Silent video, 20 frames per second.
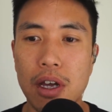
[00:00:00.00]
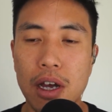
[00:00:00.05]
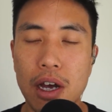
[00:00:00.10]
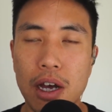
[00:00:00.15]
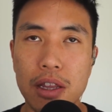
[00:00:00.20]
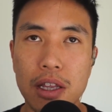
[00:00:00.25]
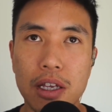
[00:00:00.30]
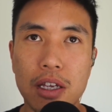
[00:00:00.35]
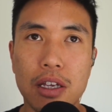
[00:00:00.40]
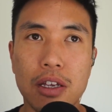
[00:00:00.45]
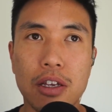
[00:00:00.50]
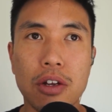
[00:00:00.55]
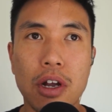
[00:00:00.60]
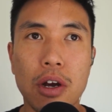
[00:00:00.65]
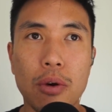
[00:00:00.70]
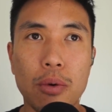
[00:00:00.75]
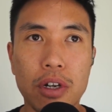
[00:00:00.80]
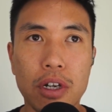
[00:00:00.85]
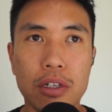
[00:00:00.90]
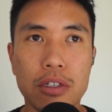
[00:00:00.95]
I think I
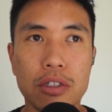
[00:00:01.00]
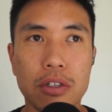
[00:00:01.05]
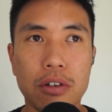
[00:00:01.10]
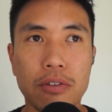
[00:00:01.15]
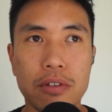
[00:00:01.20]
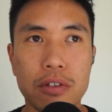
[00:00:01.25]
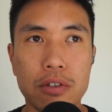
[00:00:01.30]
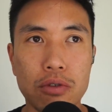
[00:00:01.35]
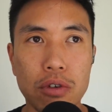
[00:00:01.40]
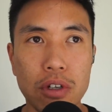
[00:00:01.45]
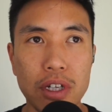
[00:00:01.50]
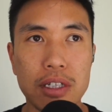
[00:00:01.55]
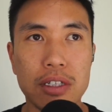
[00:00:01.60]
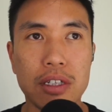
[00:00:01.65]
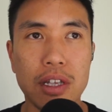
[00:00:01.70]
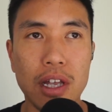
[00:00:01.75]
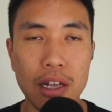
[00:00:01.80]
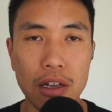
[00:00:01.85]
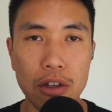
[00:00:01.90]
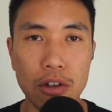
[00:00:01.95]
want to sort of drill into
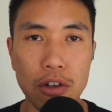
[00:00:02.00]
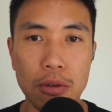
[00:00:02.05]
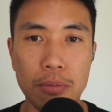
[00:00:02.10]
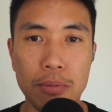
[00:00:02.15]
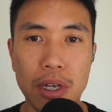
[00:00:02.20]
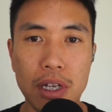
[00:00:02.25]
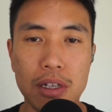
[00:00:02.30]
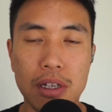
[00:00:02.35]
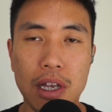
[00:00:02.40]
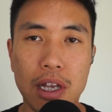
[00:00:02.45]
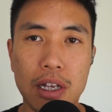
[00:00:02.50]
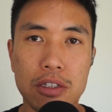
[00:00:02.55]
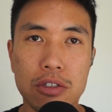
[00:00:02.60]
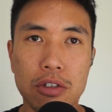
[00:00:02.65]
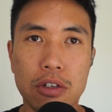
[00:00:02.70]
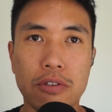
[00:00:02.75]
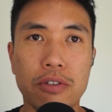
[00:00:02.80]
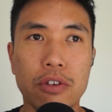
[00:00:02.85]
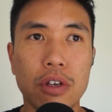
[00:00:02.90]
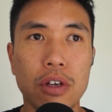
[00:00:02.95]
that a little bit and sort
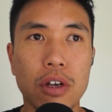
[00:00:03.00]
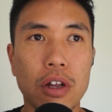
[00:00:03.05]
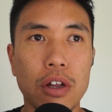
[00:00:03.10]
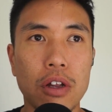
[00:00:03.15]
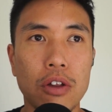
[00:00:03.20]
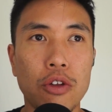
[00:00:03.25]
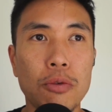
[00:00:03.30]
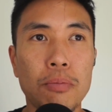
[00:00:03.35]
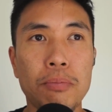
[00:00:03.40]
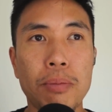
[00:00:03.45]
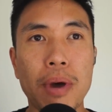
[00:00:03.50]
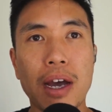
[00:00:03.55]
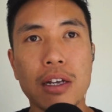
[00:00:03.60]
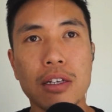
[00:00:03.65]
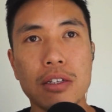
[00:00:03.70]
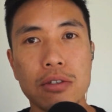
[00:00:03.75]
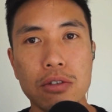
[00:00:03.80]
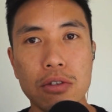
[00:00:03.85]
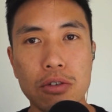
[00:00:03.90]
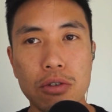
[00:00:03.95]
of loop back
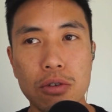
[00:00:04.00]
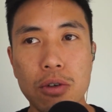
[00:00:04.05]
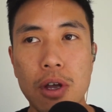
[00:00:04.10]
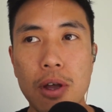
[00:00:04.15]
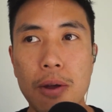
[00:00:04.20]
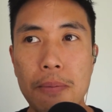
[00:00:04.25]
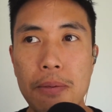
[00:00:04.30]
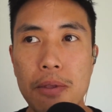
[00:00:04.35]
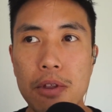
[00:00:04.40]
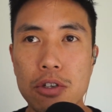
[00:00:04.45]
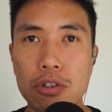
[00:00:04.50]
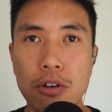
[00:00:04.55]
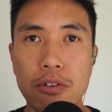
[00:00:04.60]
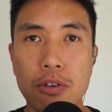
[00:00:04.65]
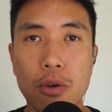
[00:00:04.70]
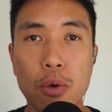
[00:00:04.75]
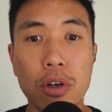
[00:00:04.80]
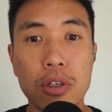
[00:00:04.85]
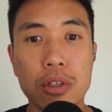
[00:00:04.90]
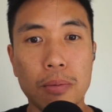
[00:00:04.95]
to sort of
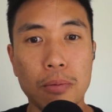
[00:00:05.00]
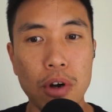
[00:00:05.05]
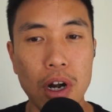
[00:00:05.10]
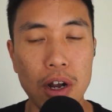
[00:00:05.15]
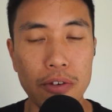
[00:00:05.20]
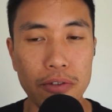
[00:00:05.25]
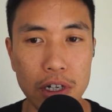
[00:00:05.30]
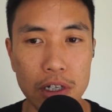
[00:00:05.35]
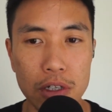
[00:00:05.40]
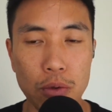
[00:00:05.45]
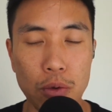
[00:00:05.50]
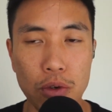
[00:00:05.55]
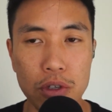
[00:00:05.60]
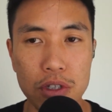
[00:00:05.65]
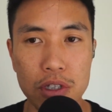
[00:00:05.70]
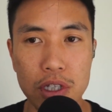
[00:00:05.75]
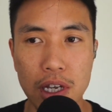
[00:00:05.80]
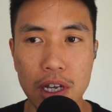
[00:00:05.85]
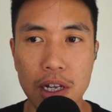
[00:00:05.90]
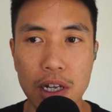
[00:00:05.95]
quantum gravity towards
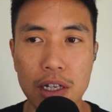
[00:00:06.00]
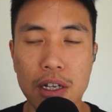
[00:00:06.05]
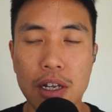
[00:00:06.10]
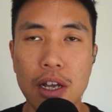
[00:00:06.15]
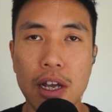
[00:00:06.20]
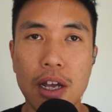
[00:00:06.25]
the end.